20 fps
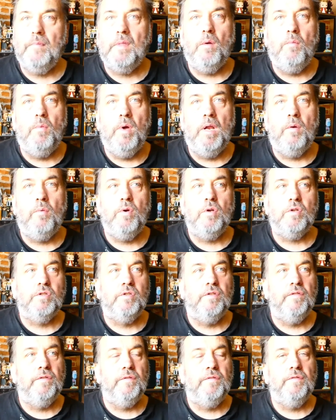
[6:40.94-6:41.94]
when I watched
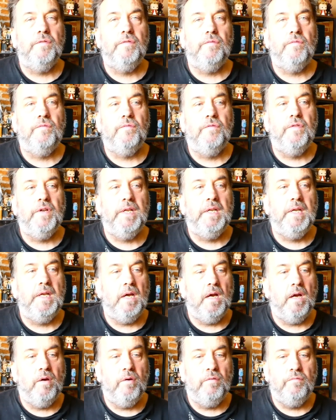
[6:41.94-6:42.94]
the
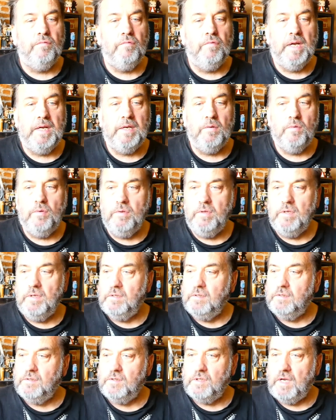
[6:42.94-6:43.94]
video and read all the
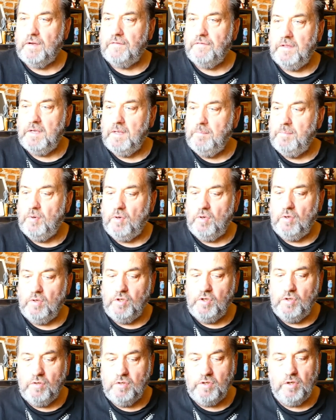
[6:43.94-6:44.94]
stuff that he put on
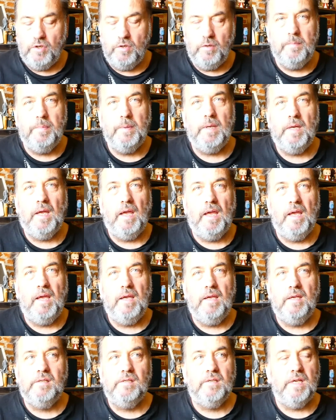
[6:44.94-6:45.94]
YouTube,
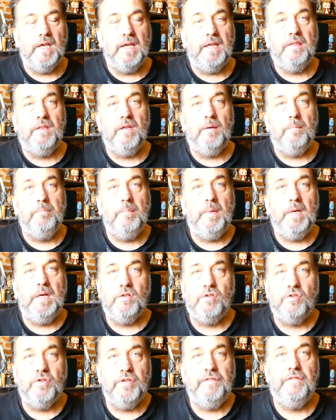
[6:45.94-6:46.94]
he said that
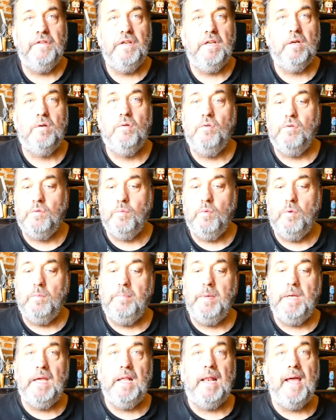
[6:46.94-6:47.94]
military vehicles would
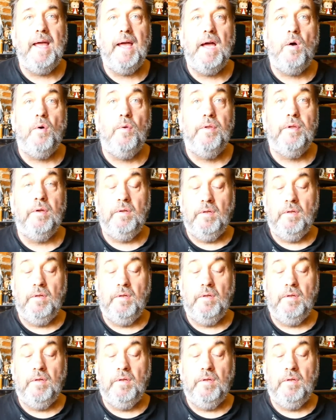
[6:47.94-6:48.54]
be allowed.